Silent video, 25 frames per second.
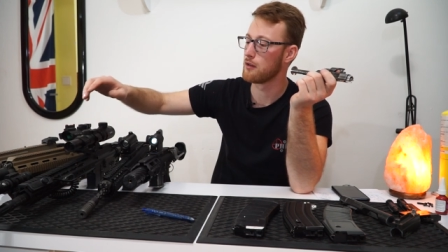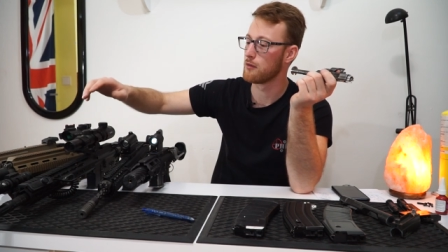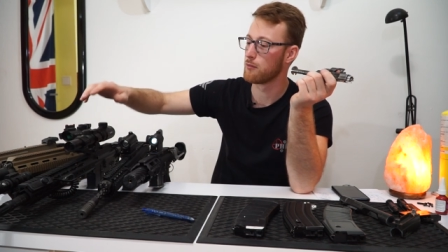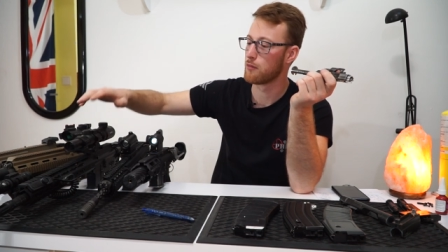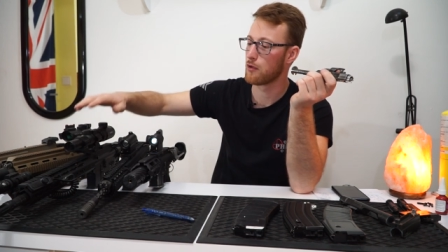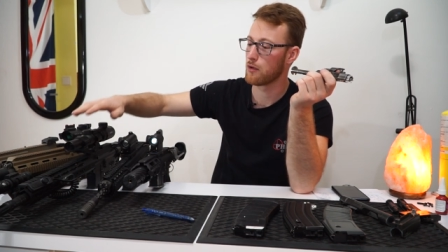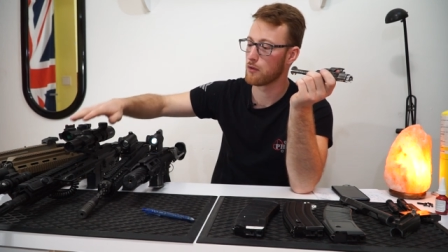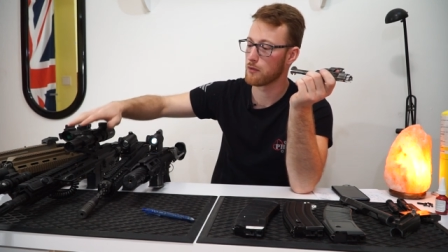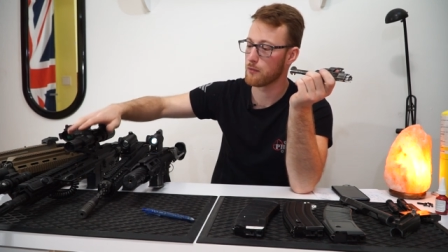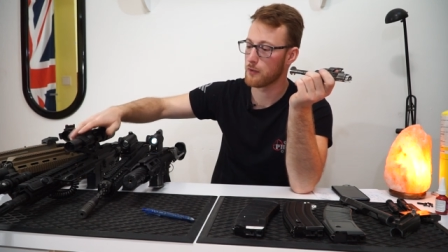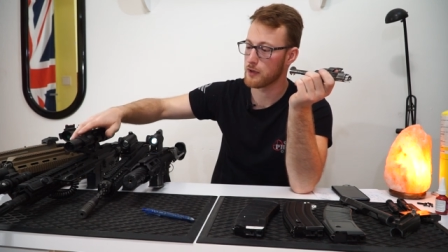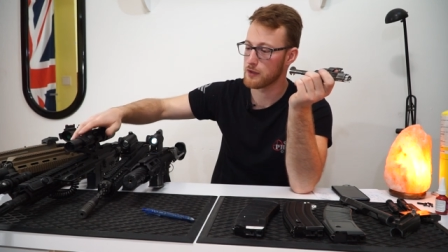
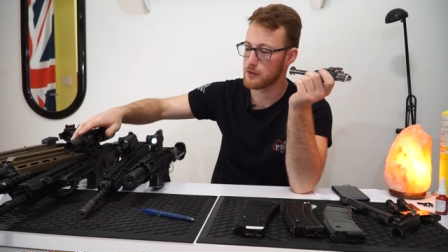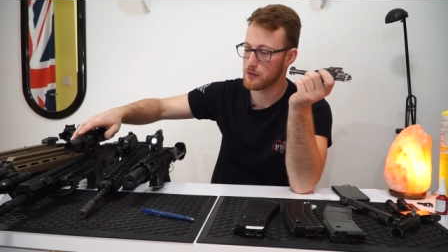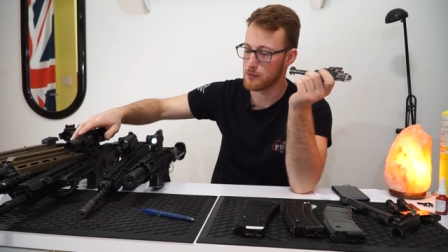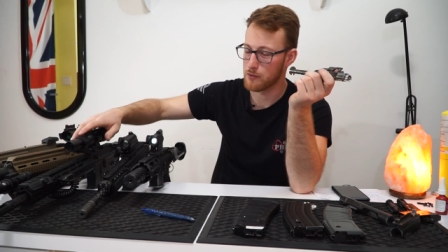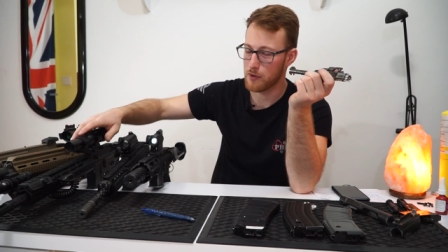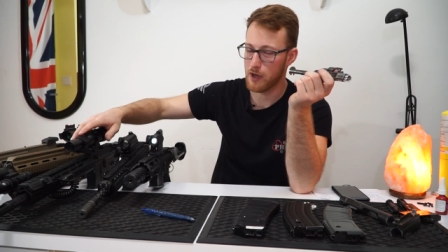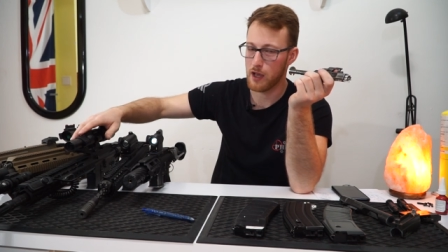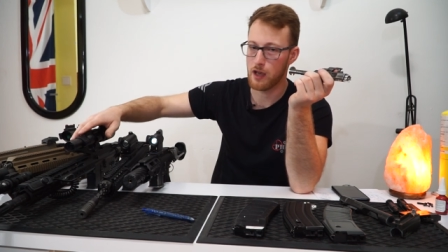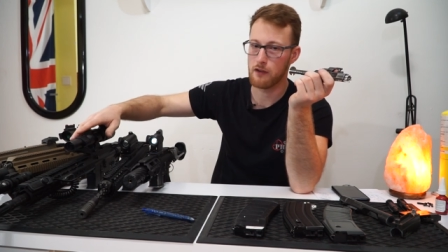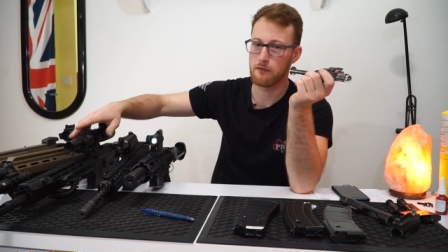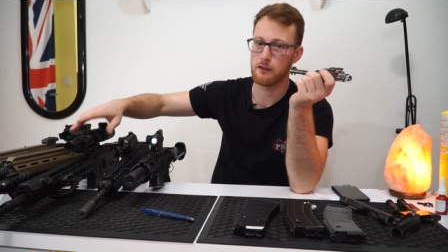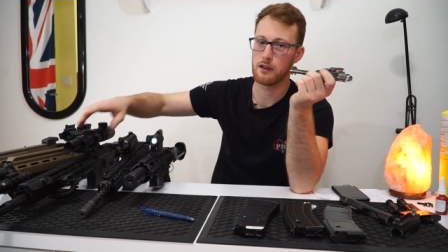the bolt
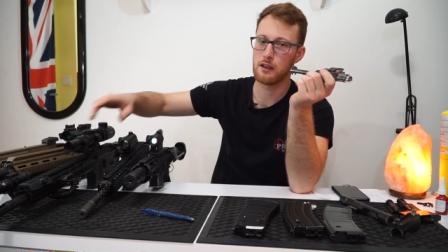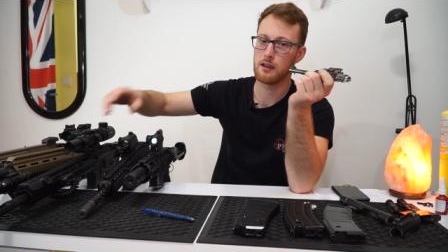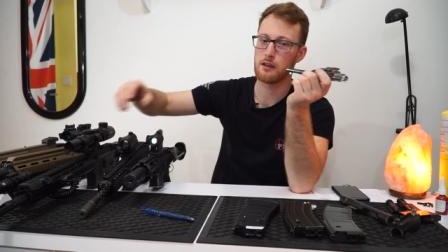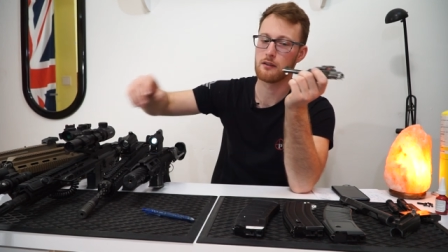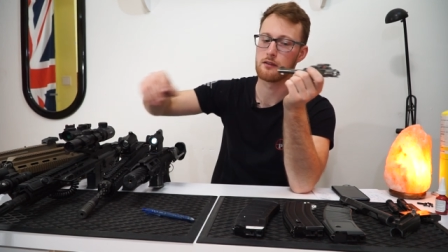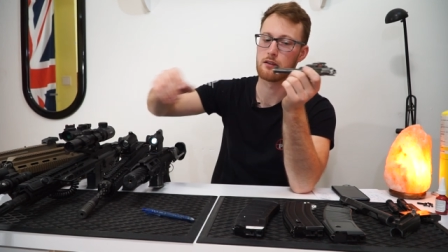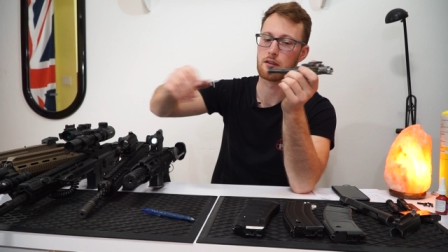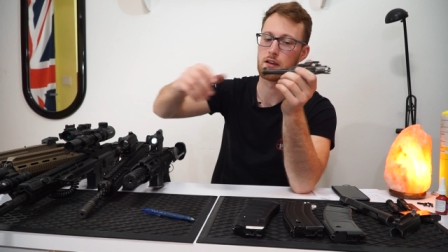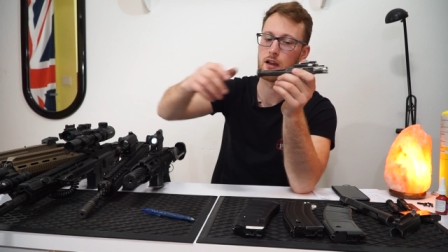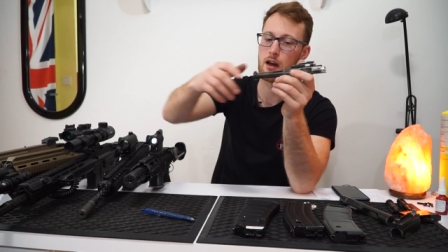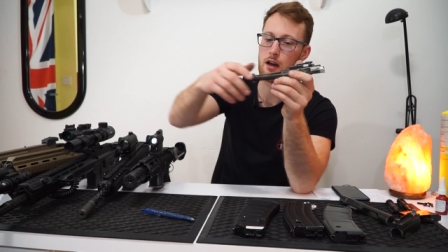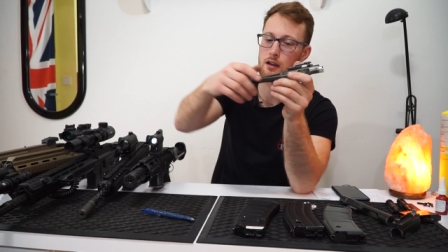was too
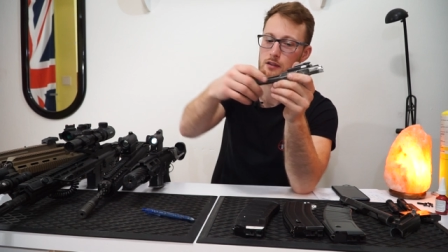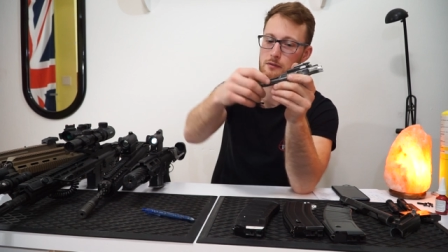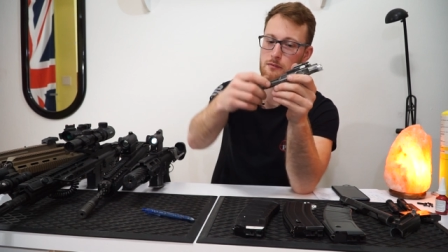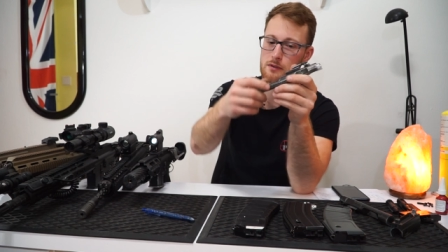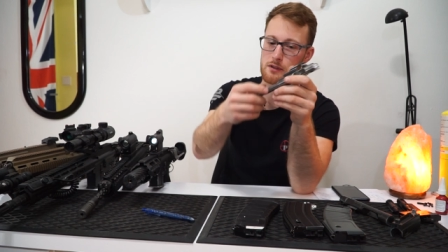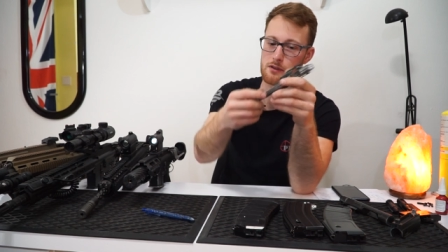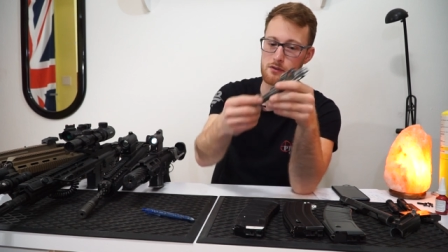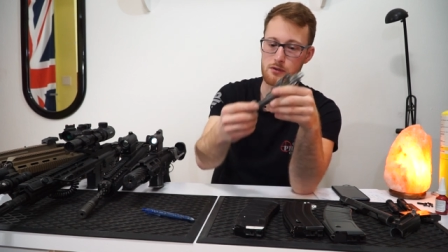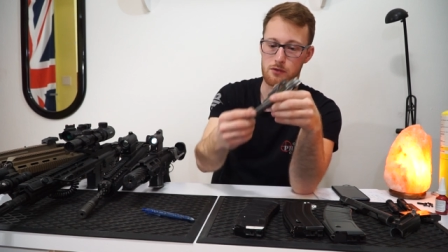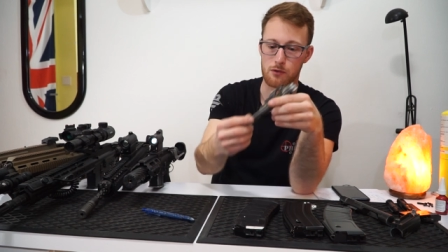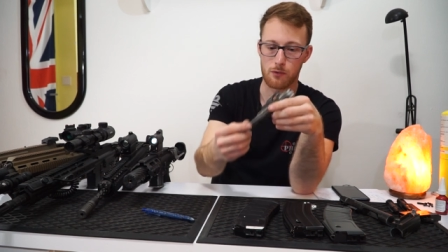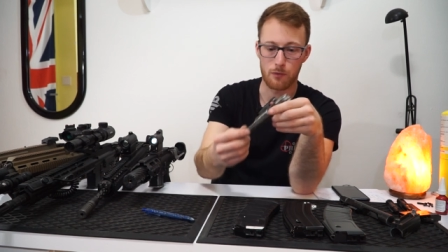heavy, the
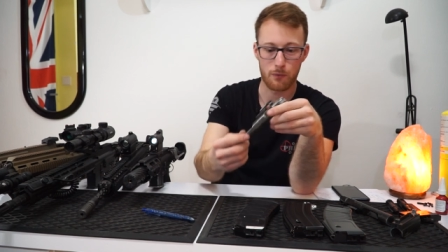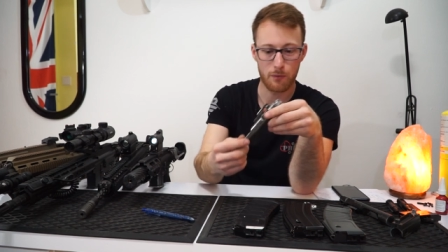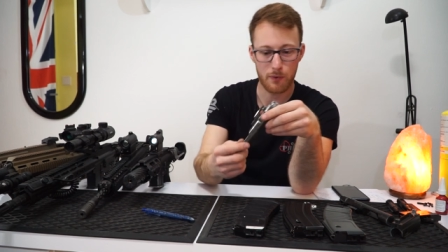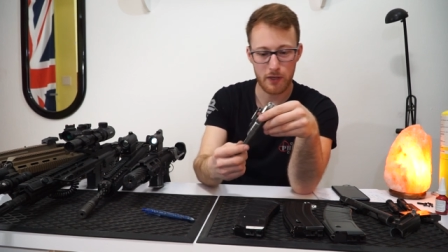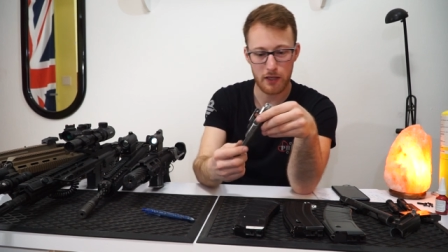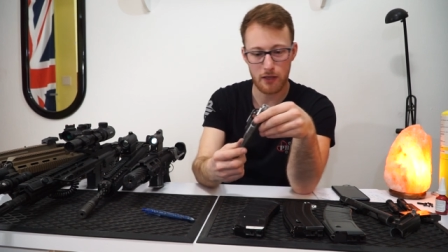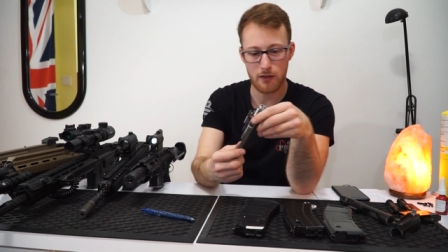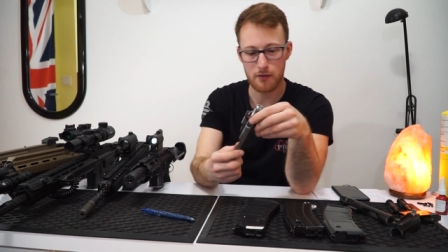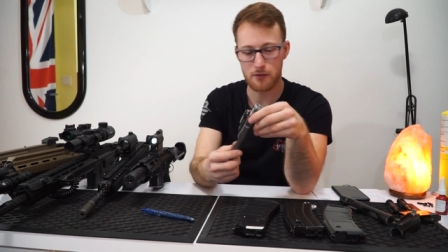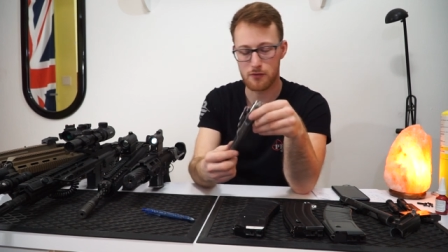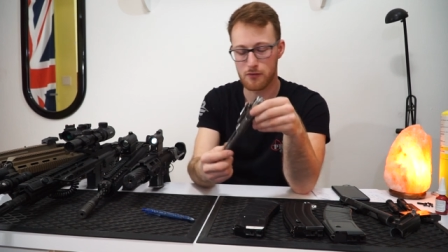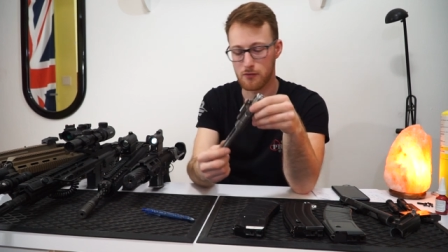gas was too
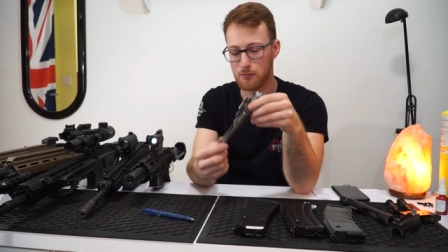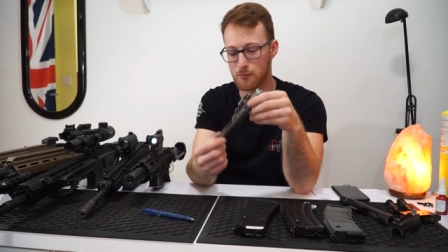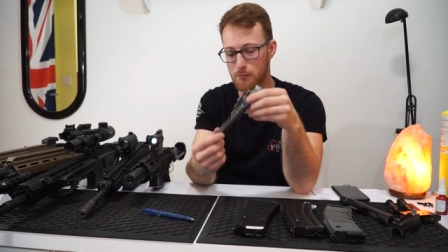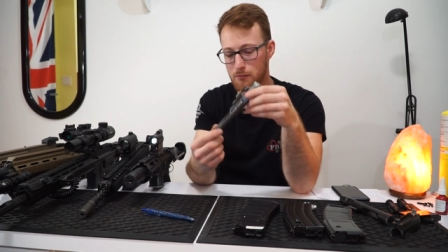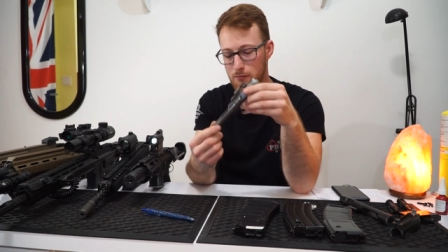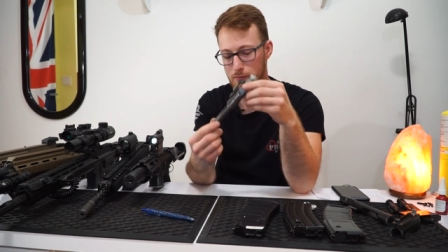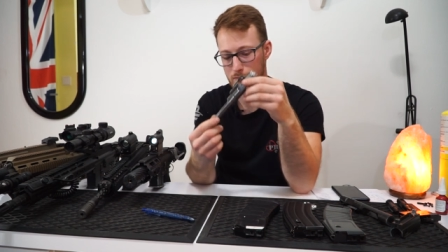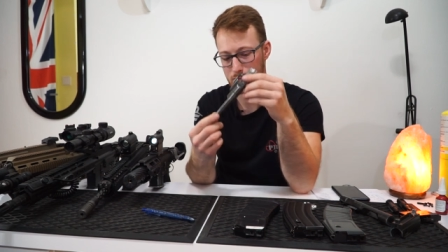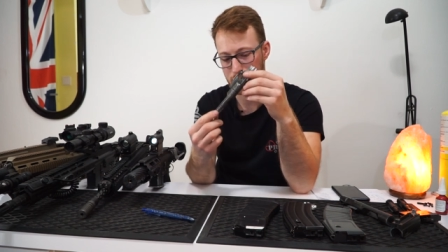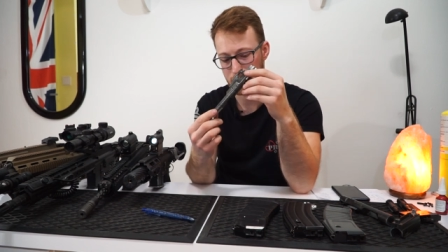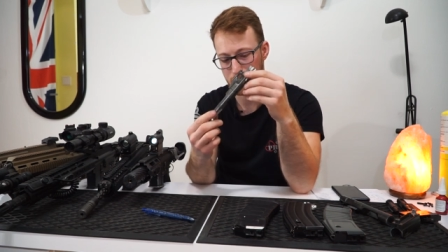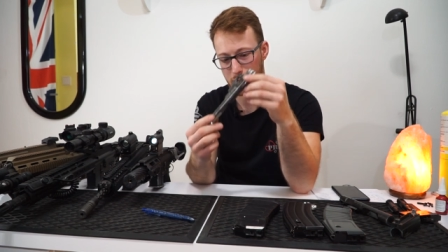weak
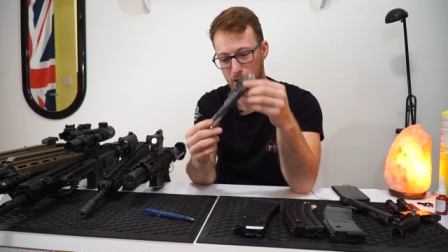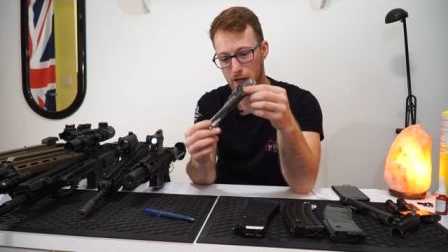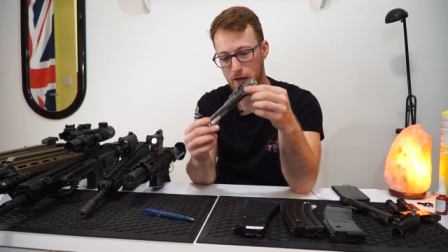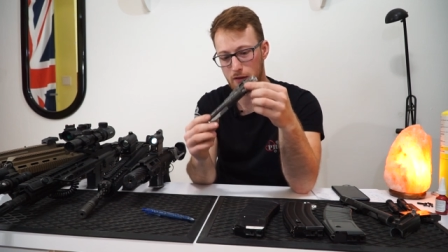to